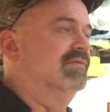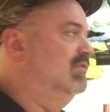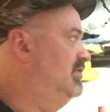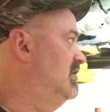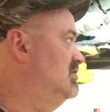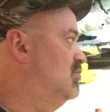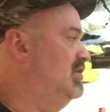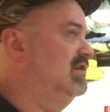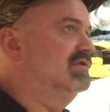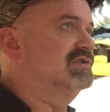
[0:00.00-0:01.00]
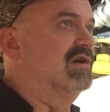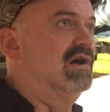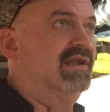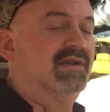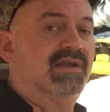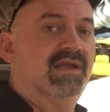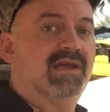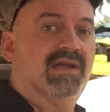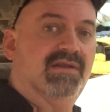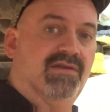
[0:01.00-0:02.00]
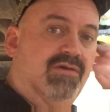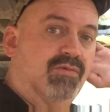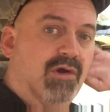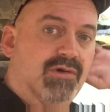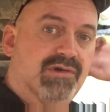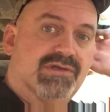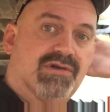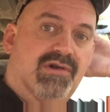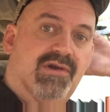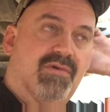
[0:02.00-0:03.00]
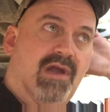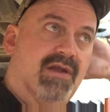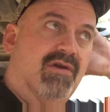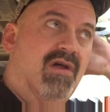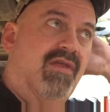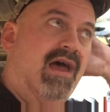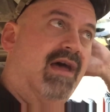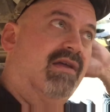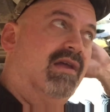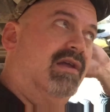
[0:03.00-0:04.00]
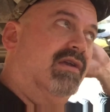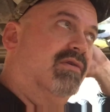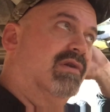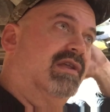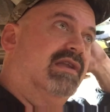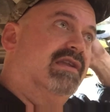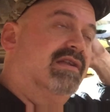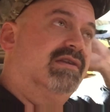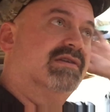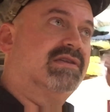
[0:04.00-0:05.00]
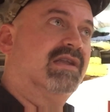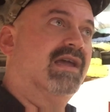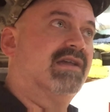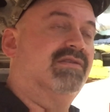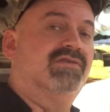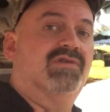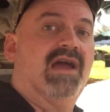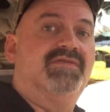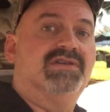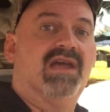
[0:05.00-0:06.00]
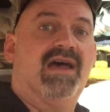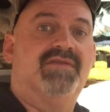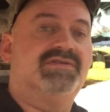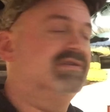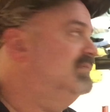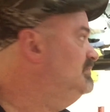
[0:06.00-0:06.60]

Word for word: with these wheels on and the rotors turning around and all that. You really need to disconnect the drive shafts